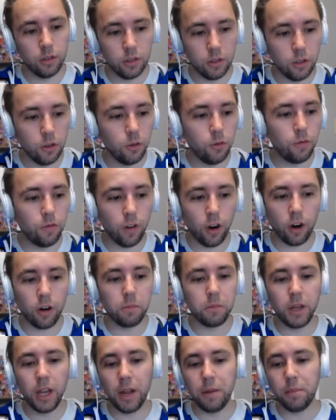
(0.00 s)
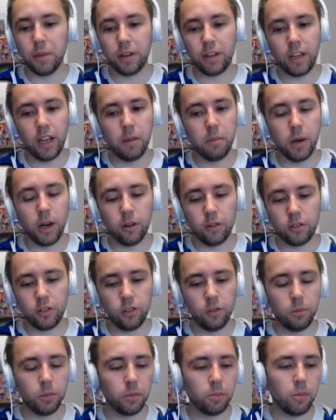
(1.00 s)
New farm game that came out,
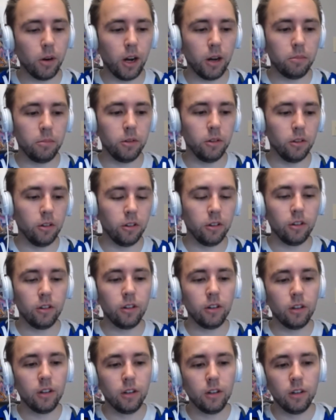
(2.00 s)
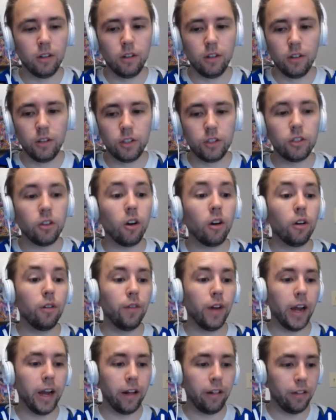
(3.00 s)
super popular. Star
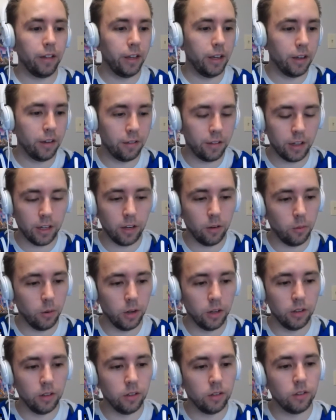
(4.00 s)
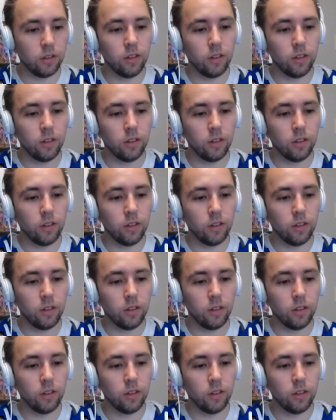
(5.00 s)
Valley, I think it was.